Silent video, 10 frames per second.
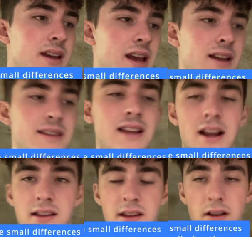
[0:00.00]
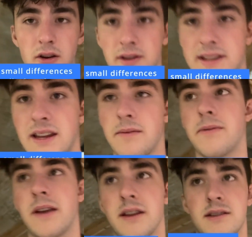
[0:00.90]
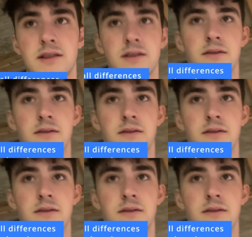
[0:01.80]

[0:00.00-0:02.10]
exactly all the same things.